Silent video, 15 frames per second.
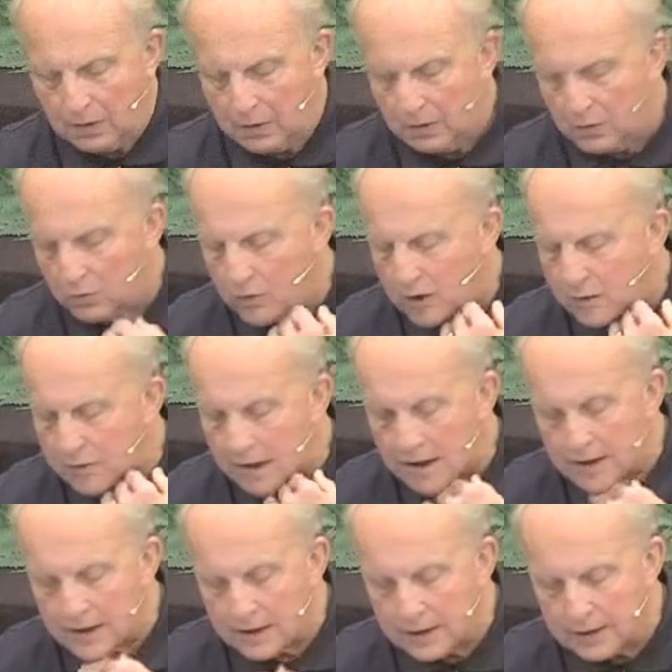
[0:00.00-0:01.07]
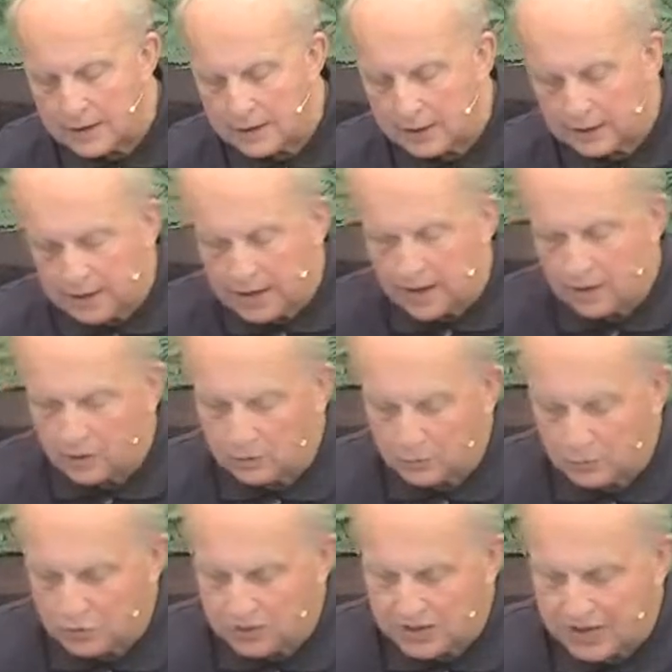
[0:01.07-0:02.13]
Rabbi Hillel
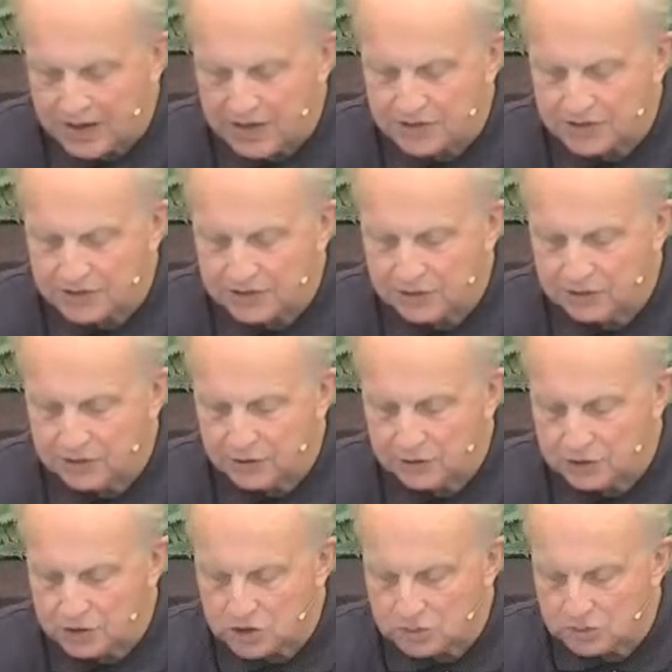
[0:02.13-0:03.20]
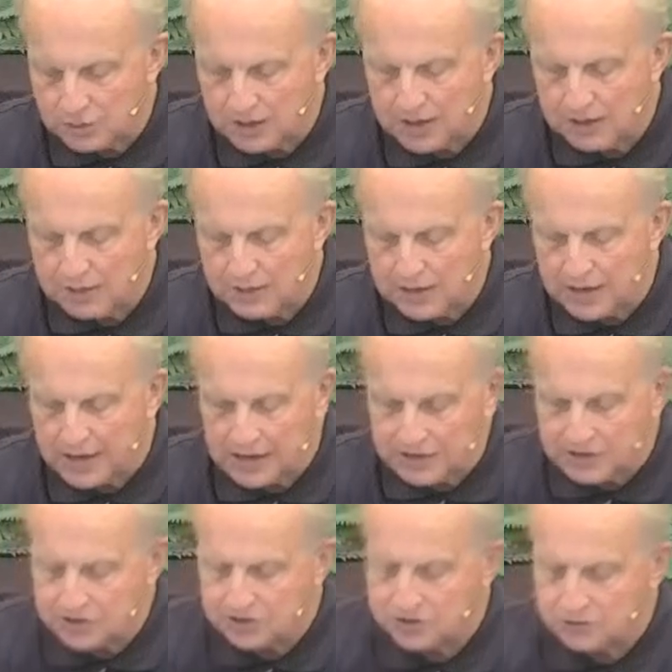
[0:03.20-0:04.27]
was asked if he could explain the
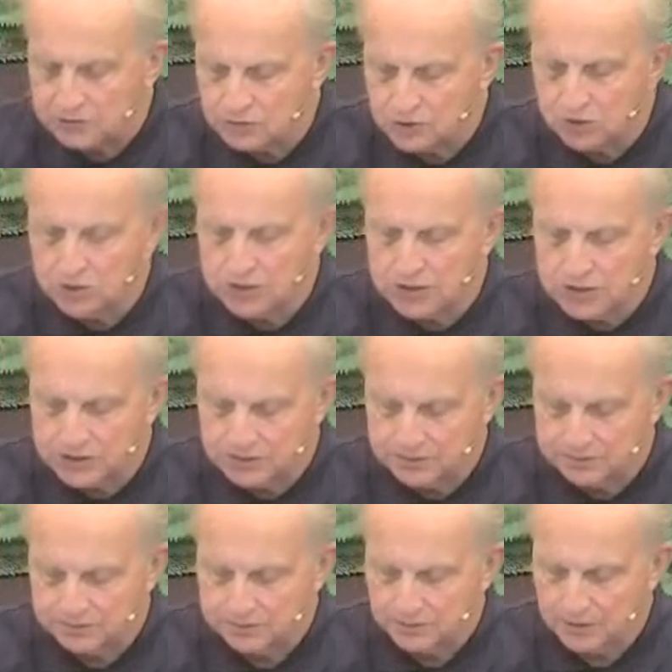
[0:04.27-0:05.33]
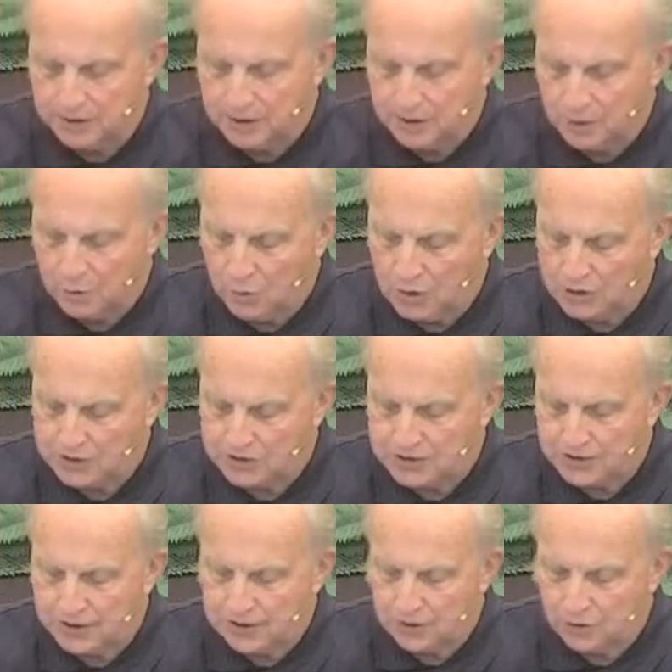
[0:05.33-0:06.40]
essence of Judaism while
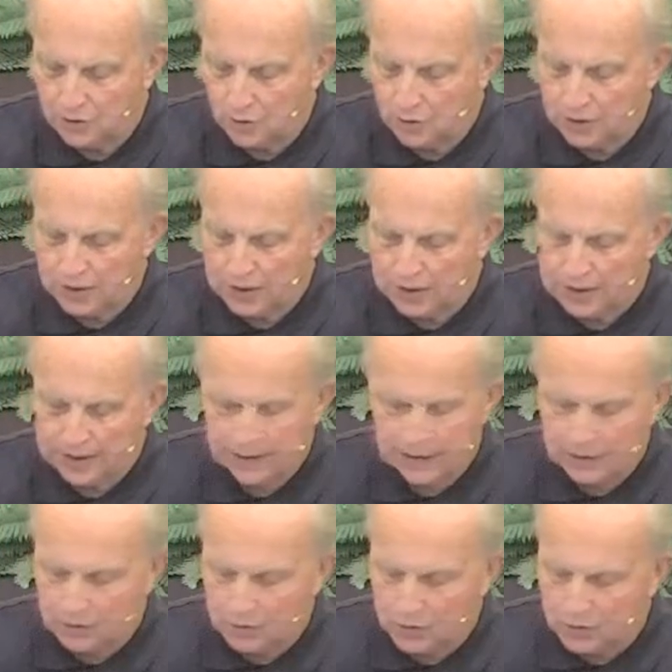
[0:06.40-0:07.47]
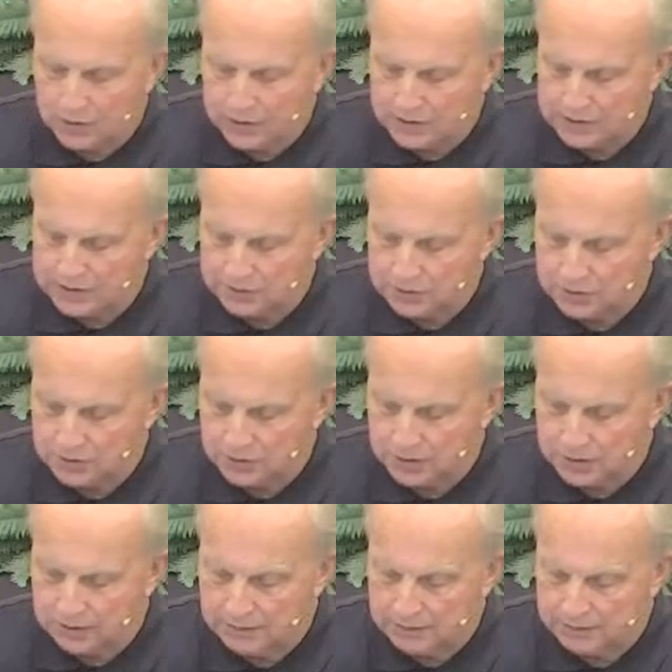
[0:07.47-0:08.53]
standing on one leg. I don't know why they asked him to do
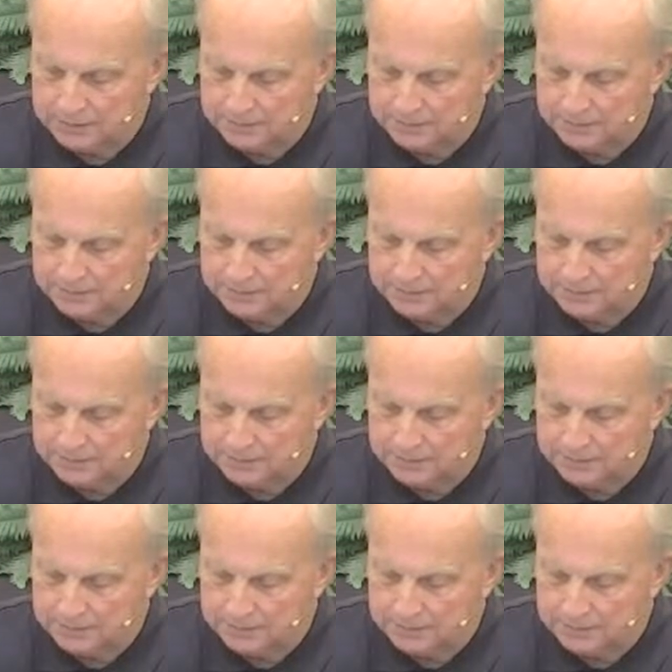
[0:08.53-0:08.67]
that, but